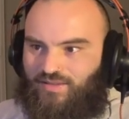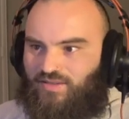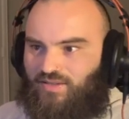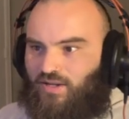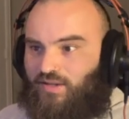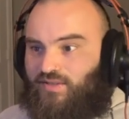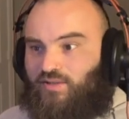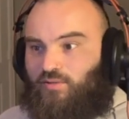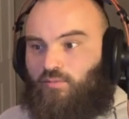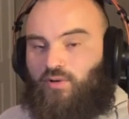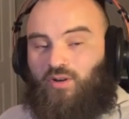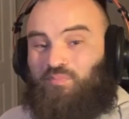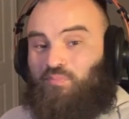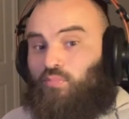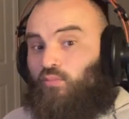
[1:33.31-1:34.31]
saw
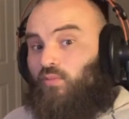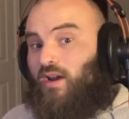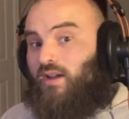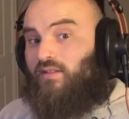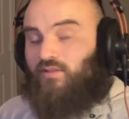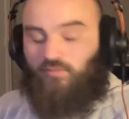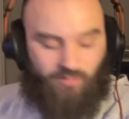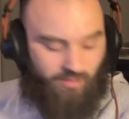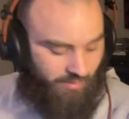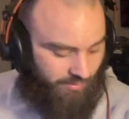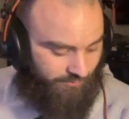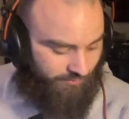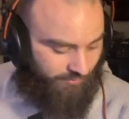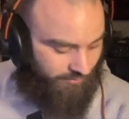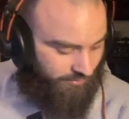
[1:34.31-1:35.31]
square bright
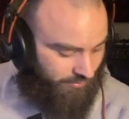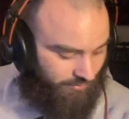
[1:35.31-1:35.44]
wave.